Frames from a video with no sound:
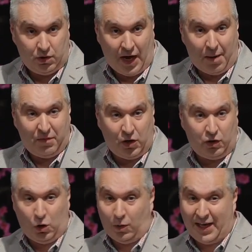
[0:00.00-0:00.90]
How many of you know
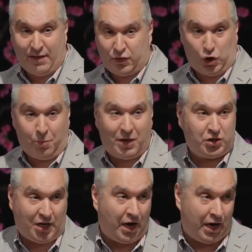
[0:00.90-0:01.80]
you only have so much
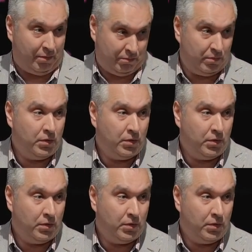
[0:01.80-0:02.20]
time?